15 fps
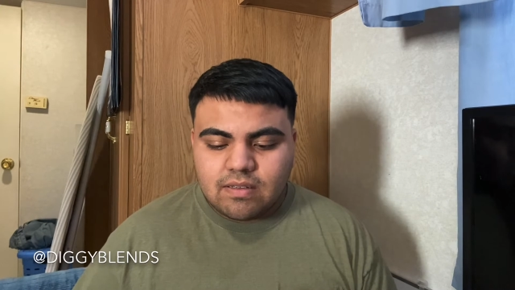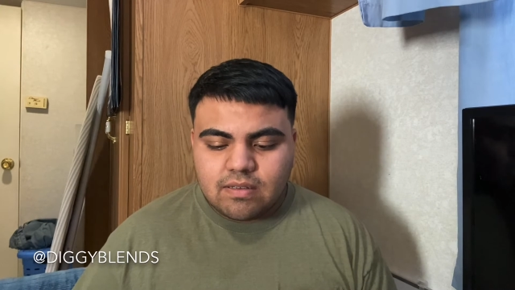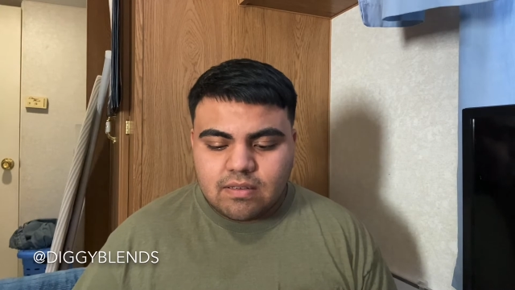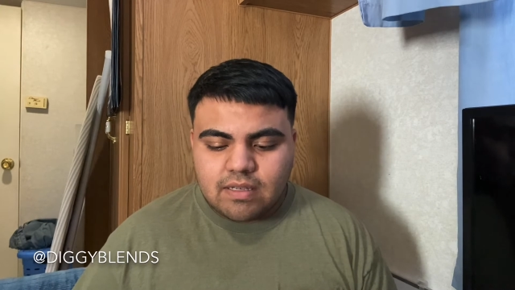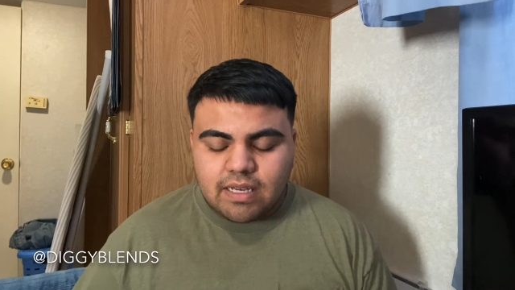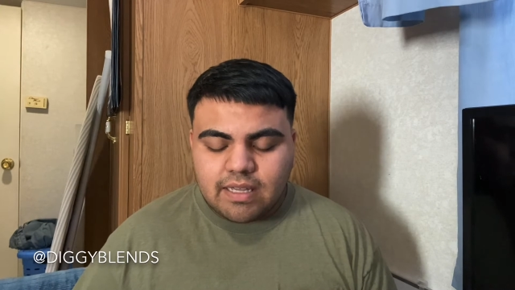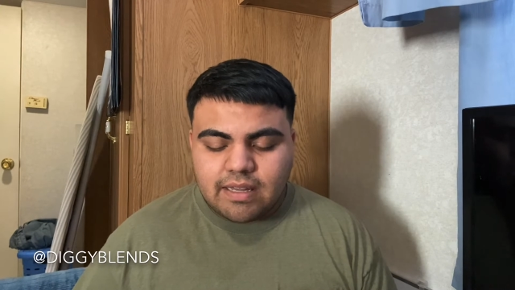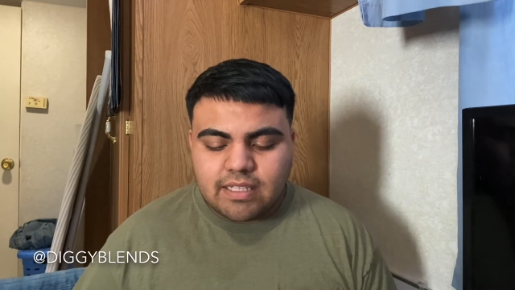
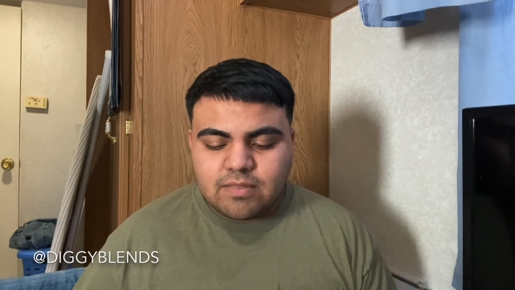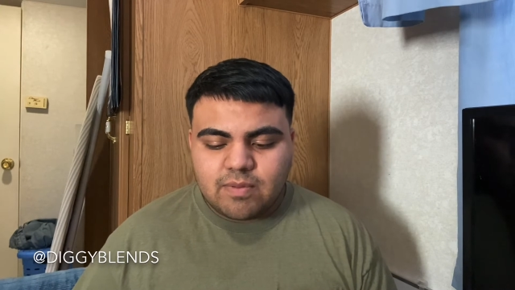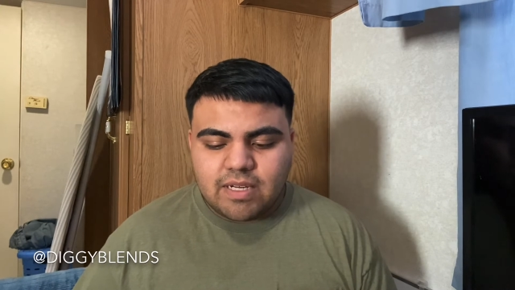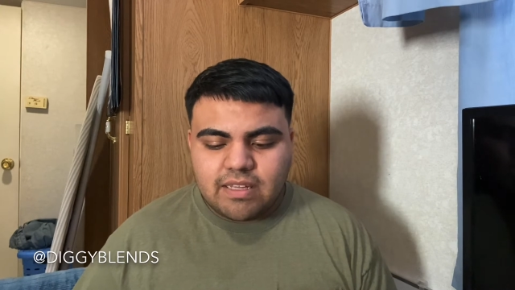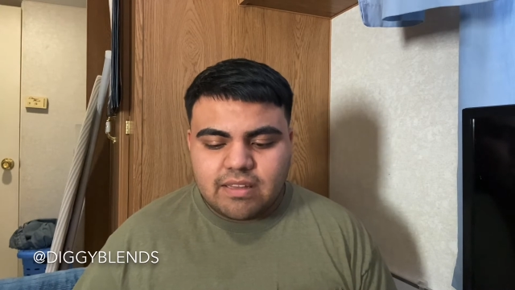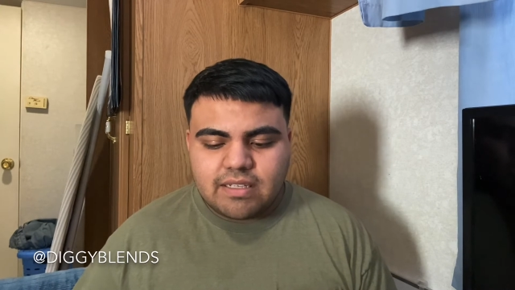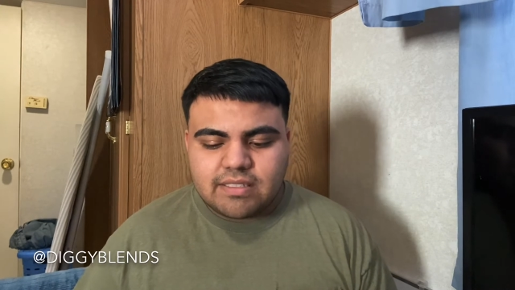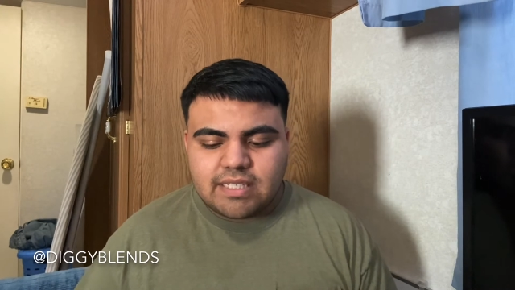And that's one of the
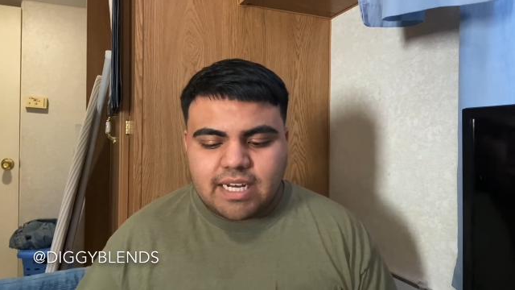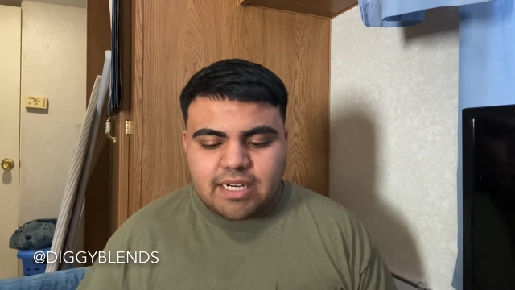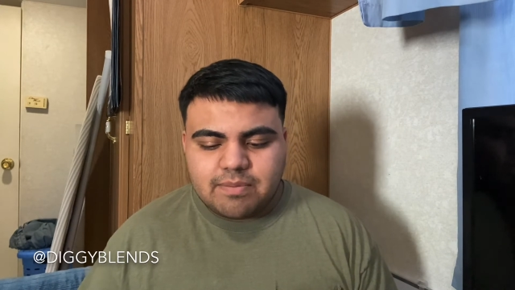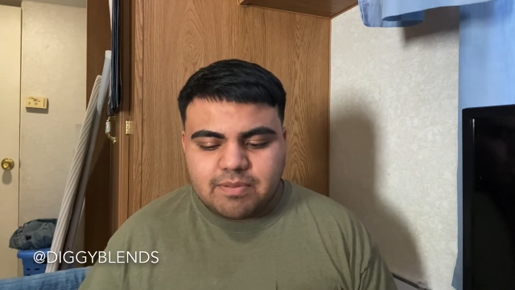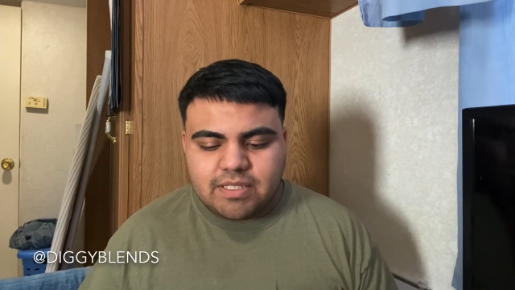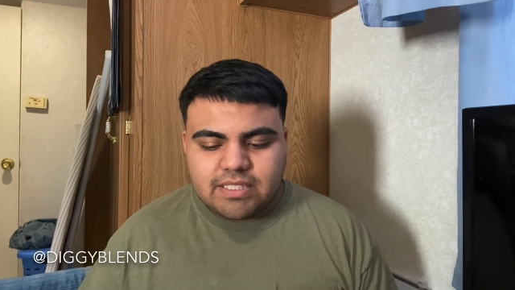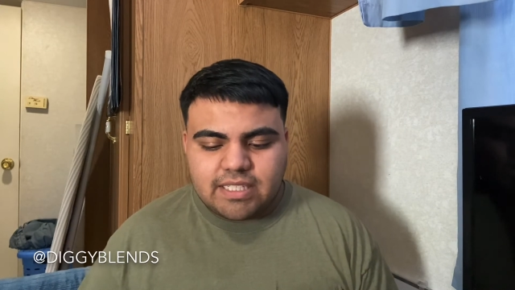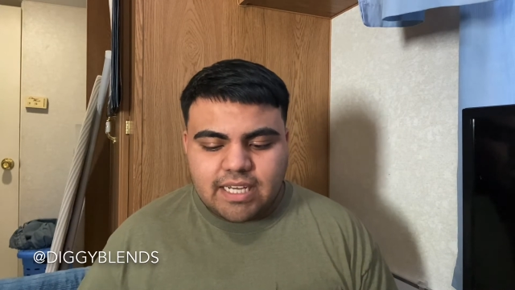things that I
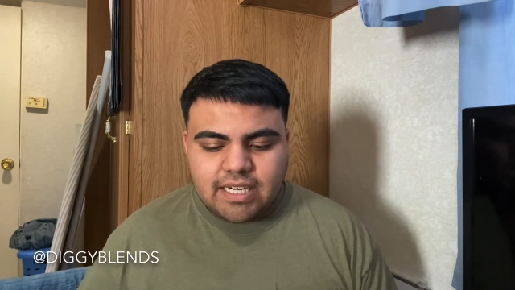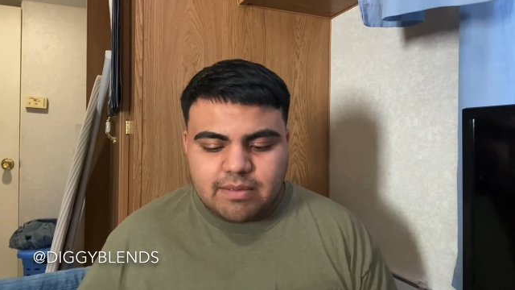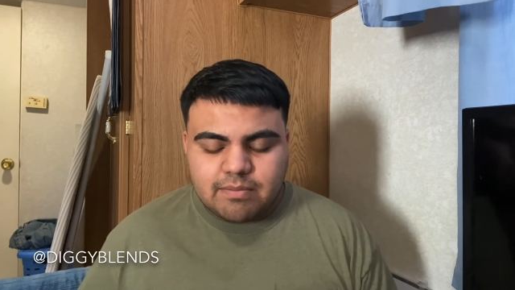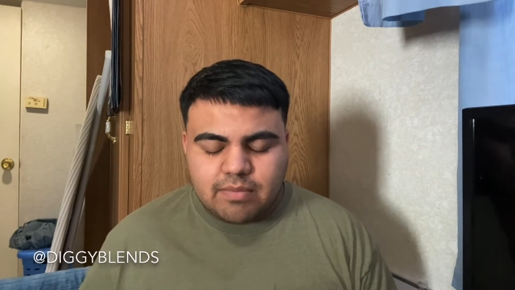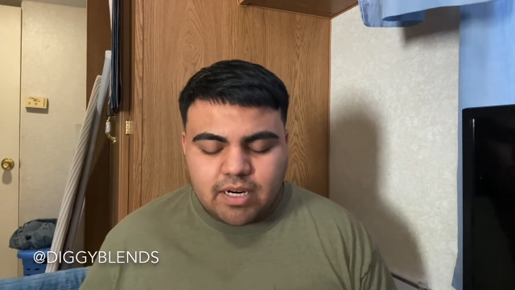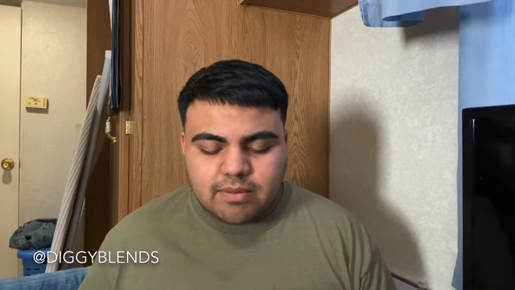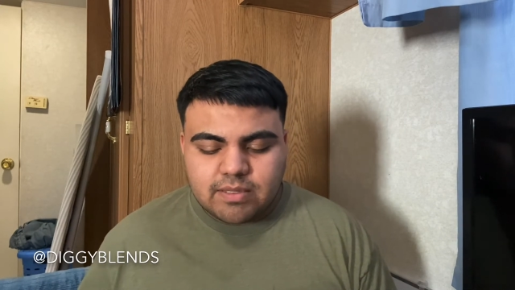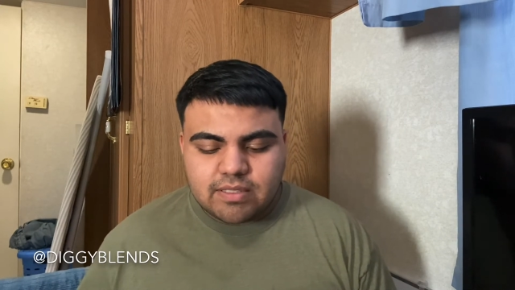appreciate in
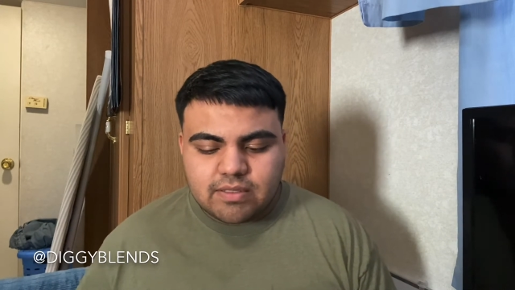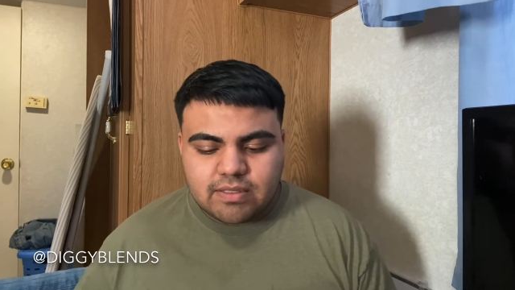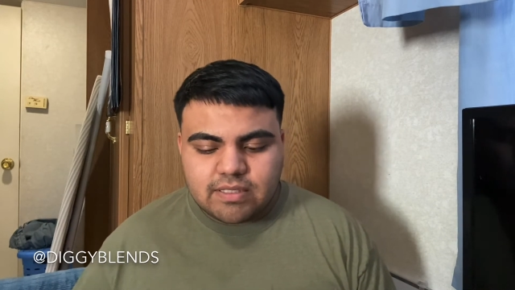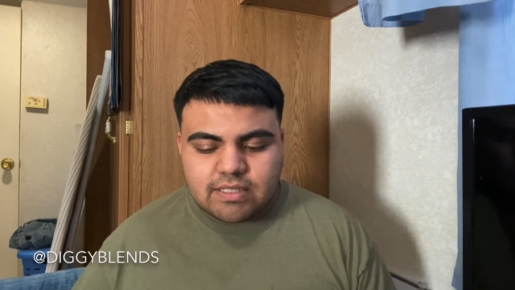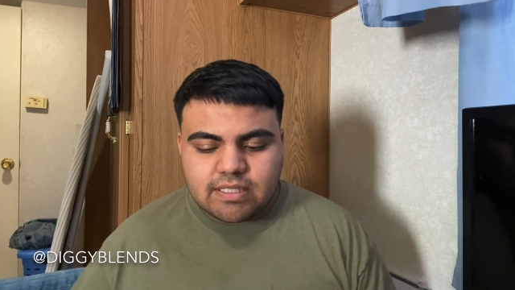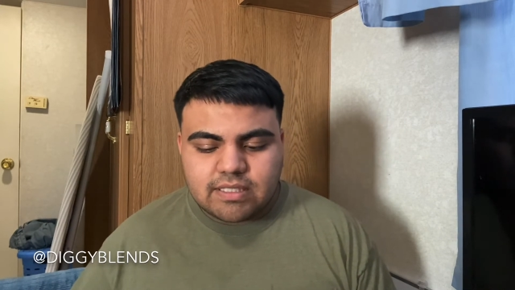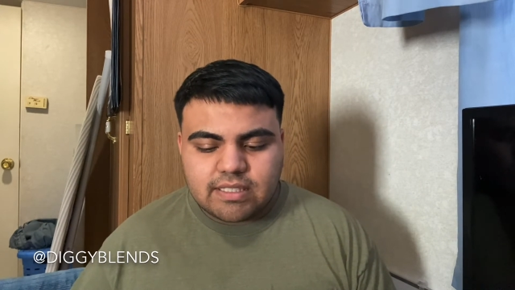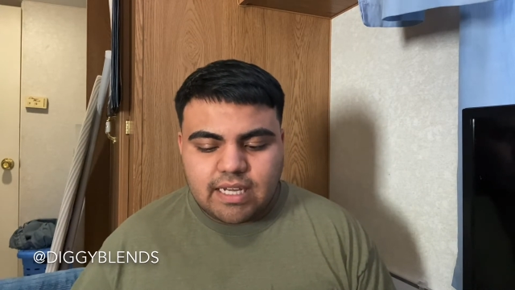barber school, is just that